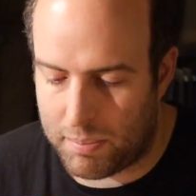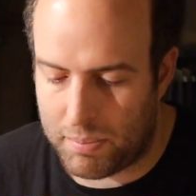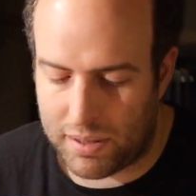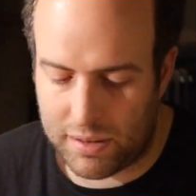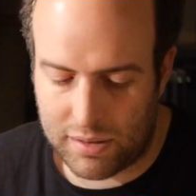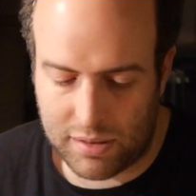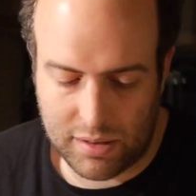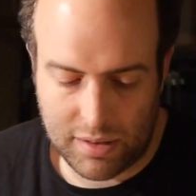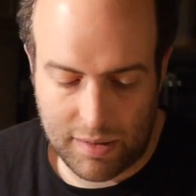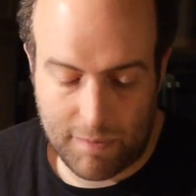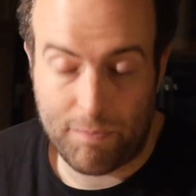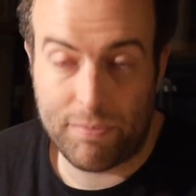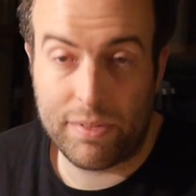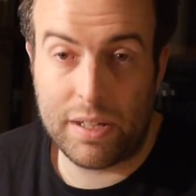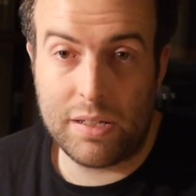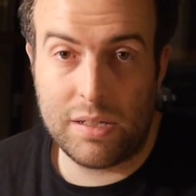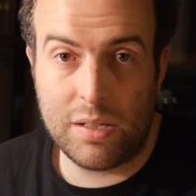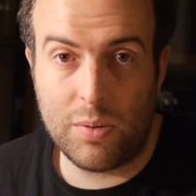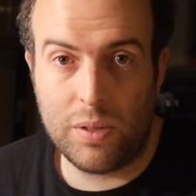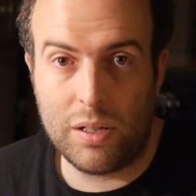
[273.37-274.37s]
But
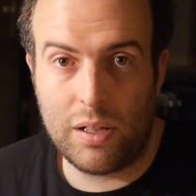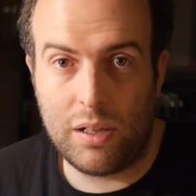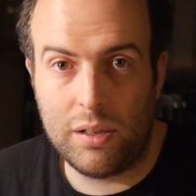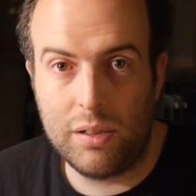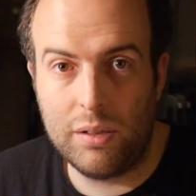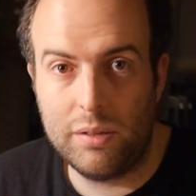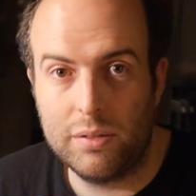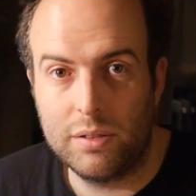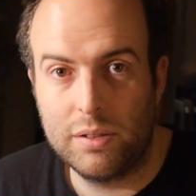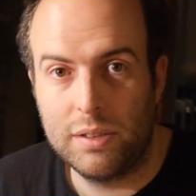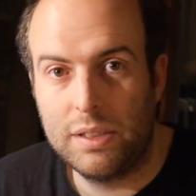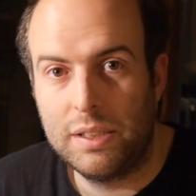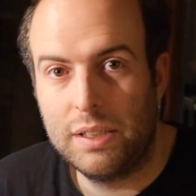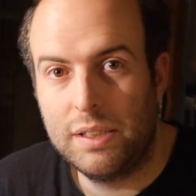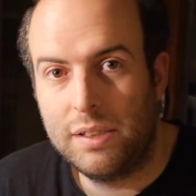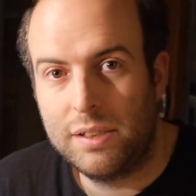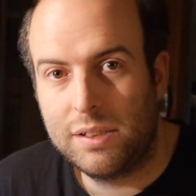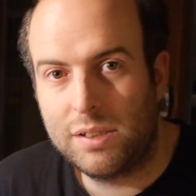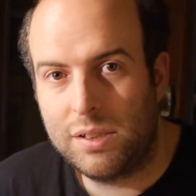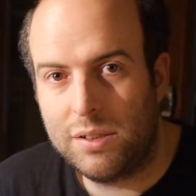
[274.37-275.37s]
let's see what I'll do.
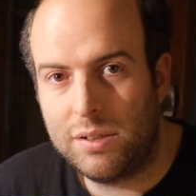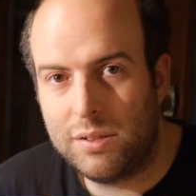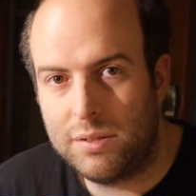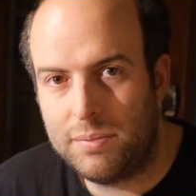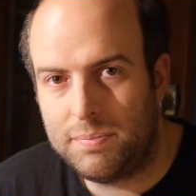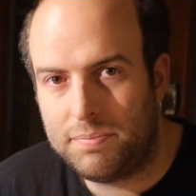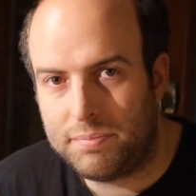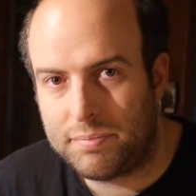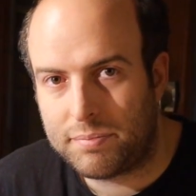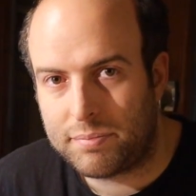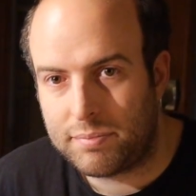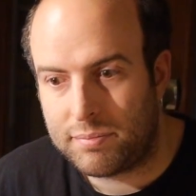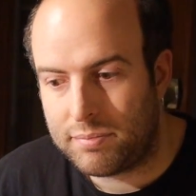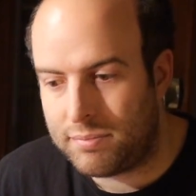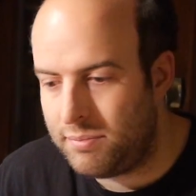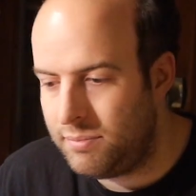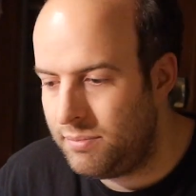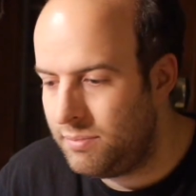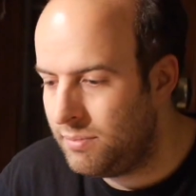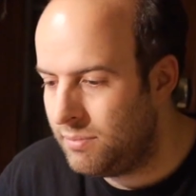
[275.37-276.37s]
So
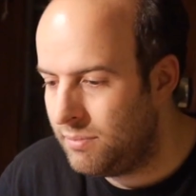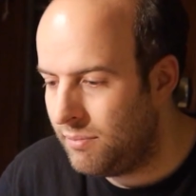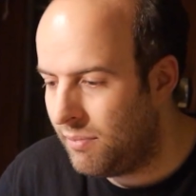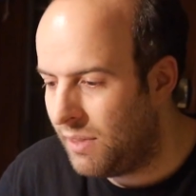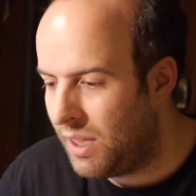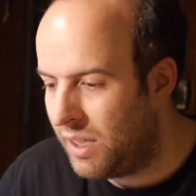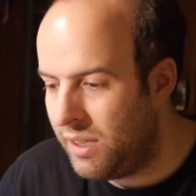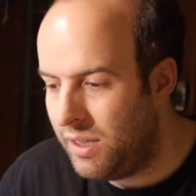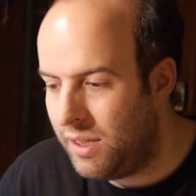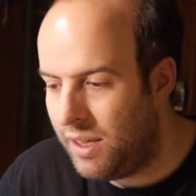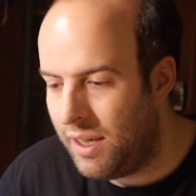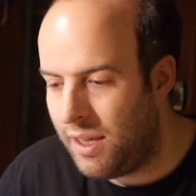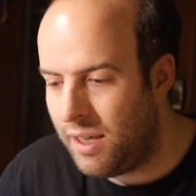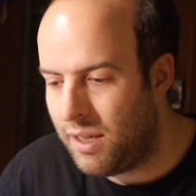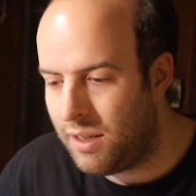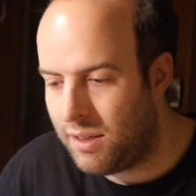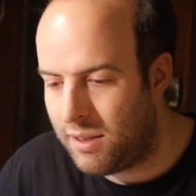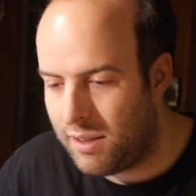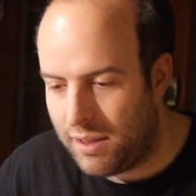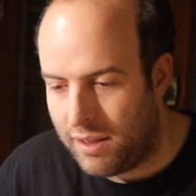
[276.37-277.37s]

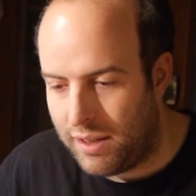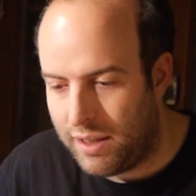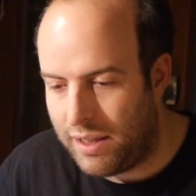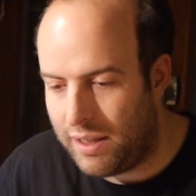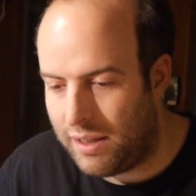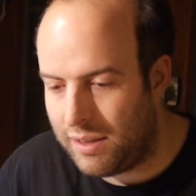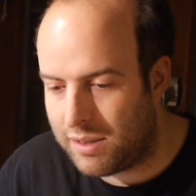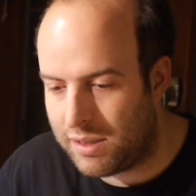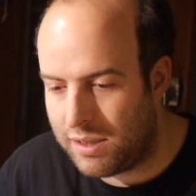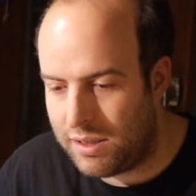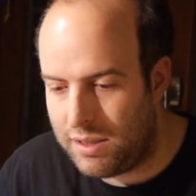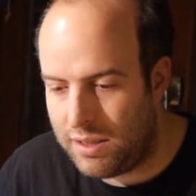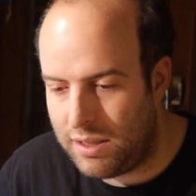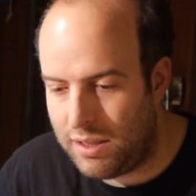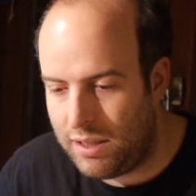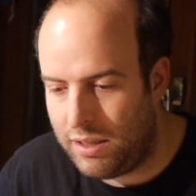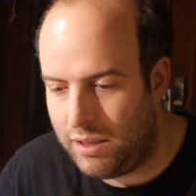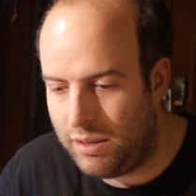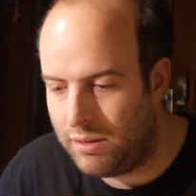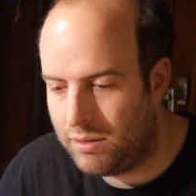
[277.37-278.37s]
e-ink,
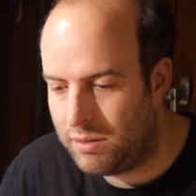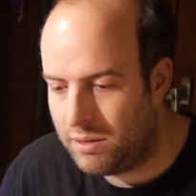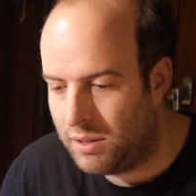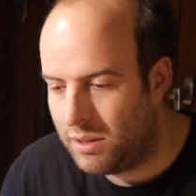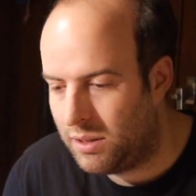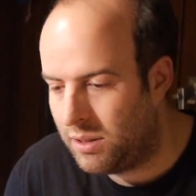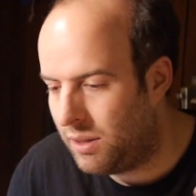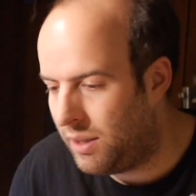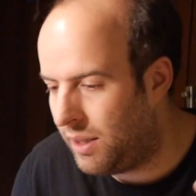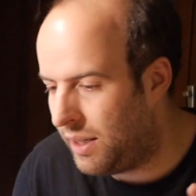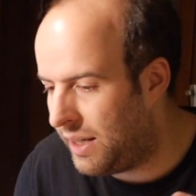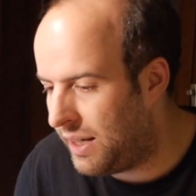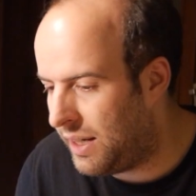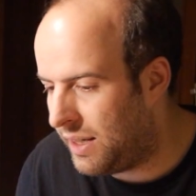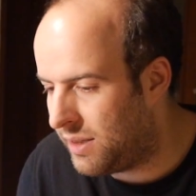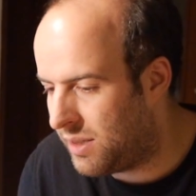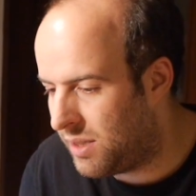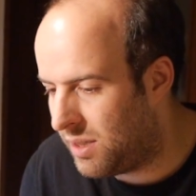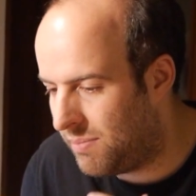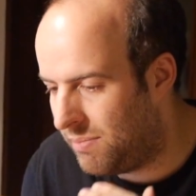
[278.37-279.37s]
LCD,
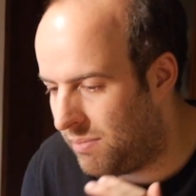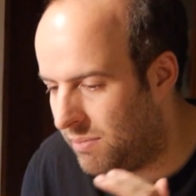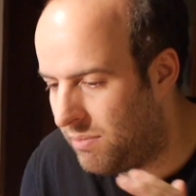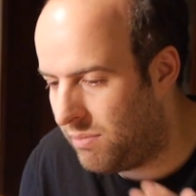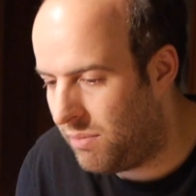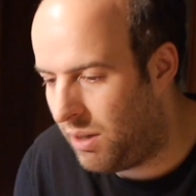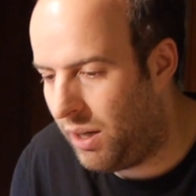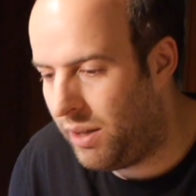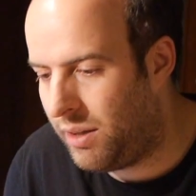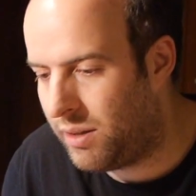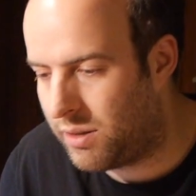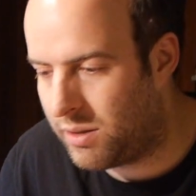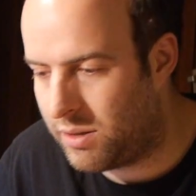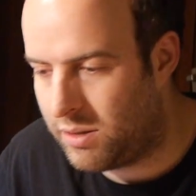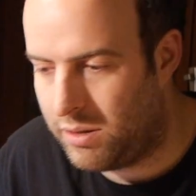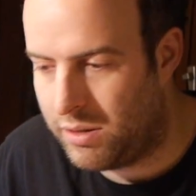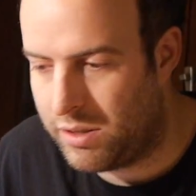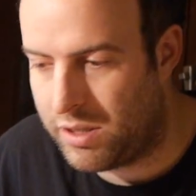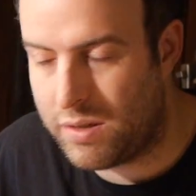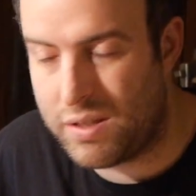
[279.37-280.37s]
and some
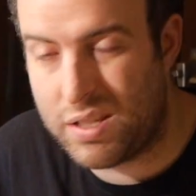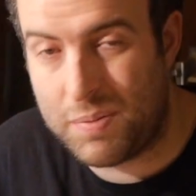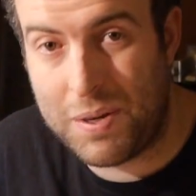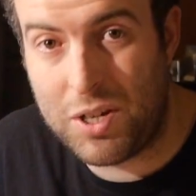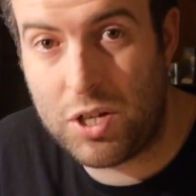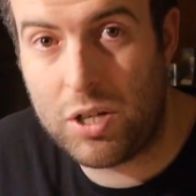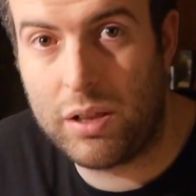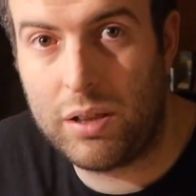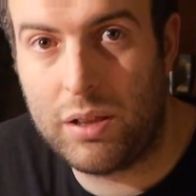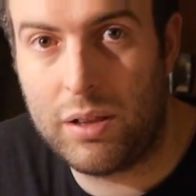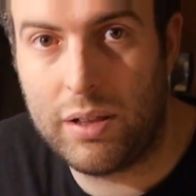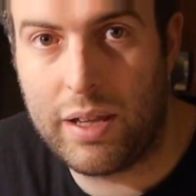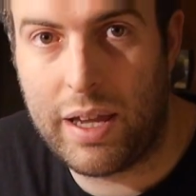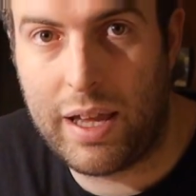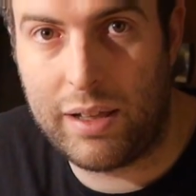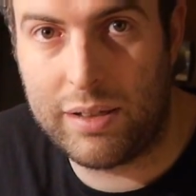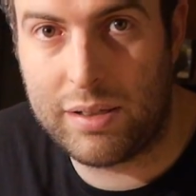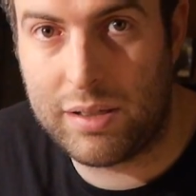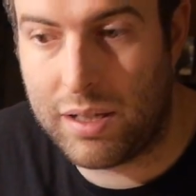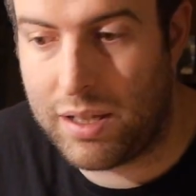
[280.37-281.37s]
other, some special
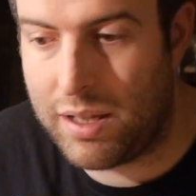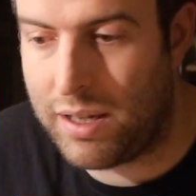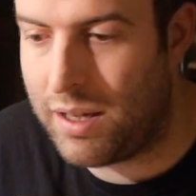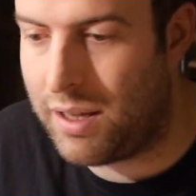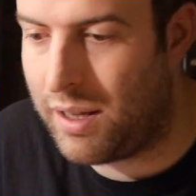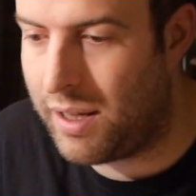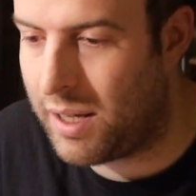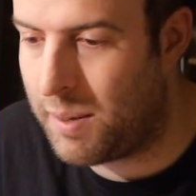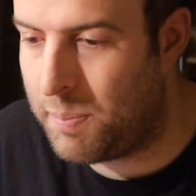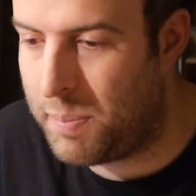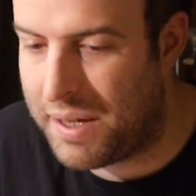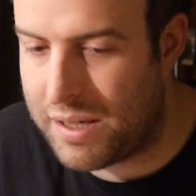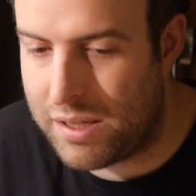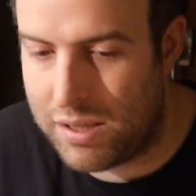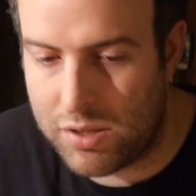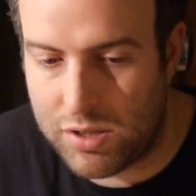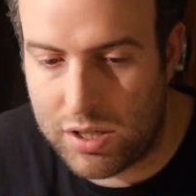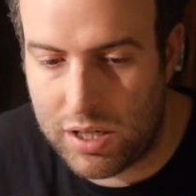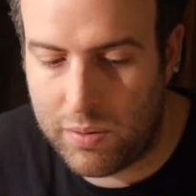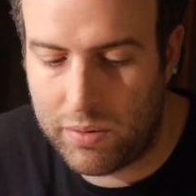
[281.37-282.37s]
LCD like
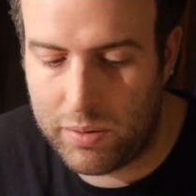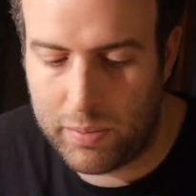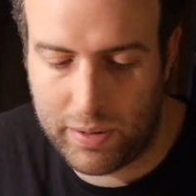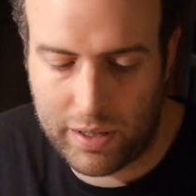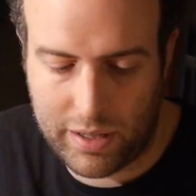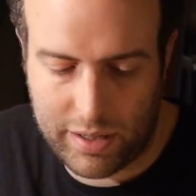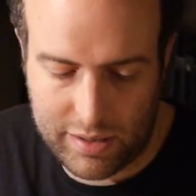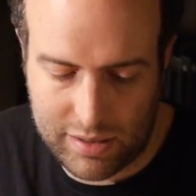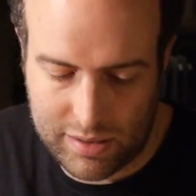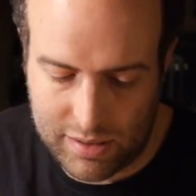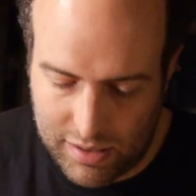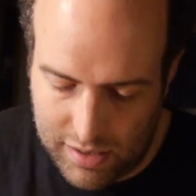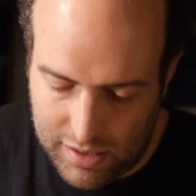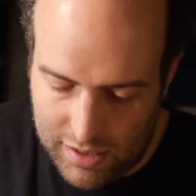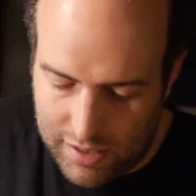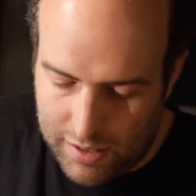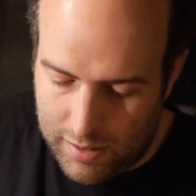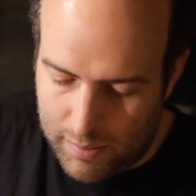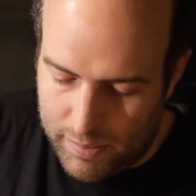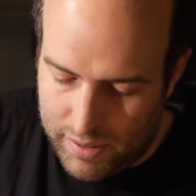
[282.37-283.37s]
Pixel Qi would be nice.
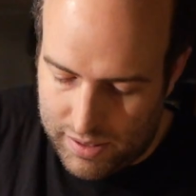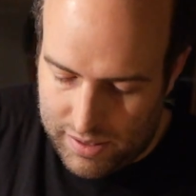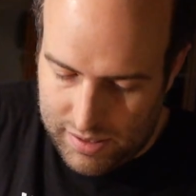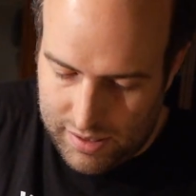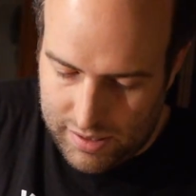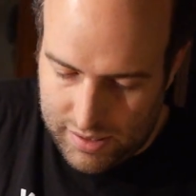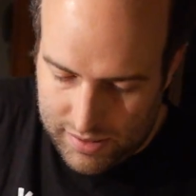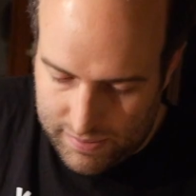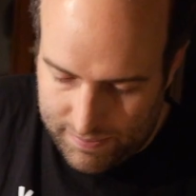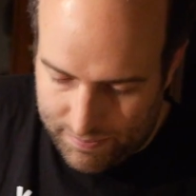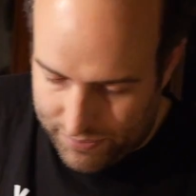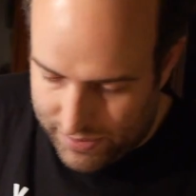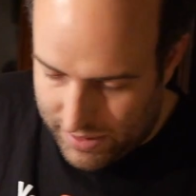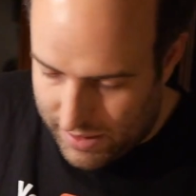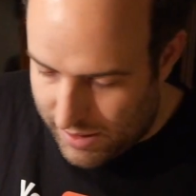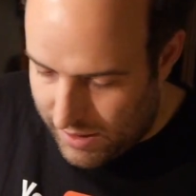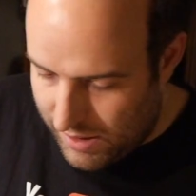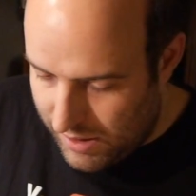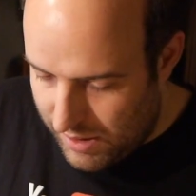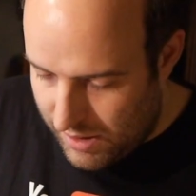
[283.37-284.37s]
But uh,
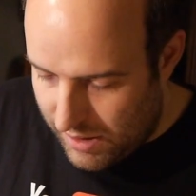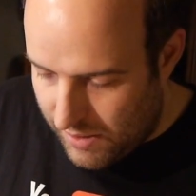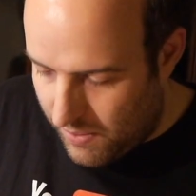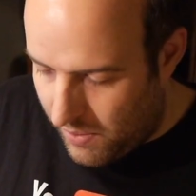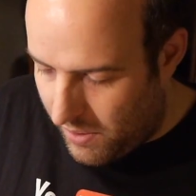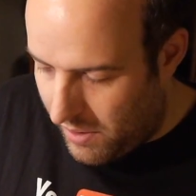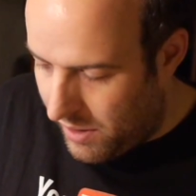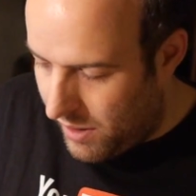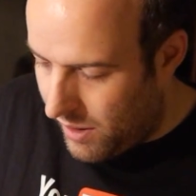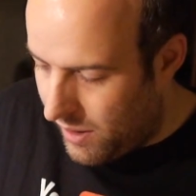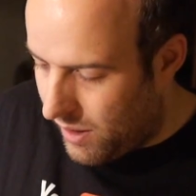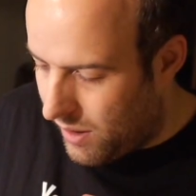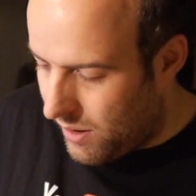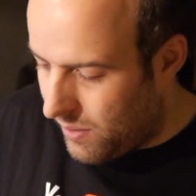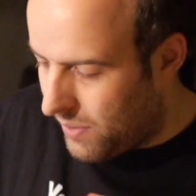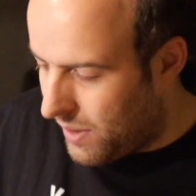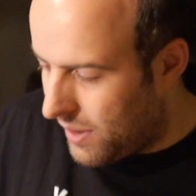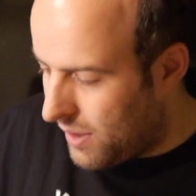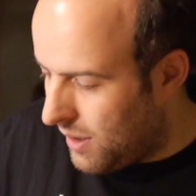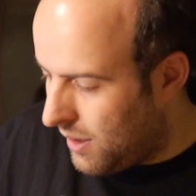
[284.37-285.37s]
this is where they
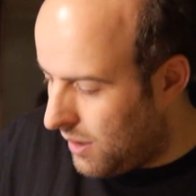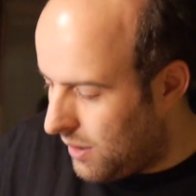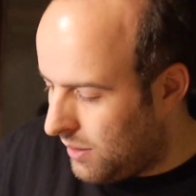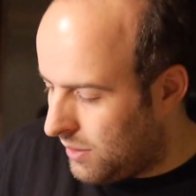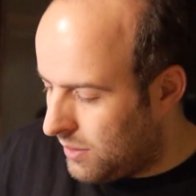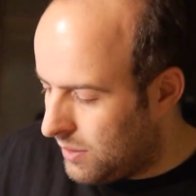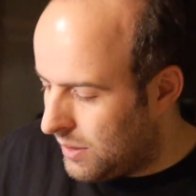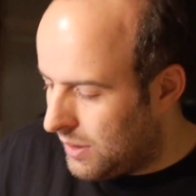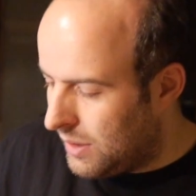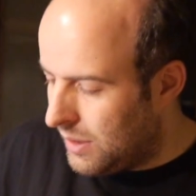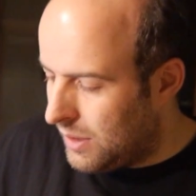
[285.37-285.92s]
are right now.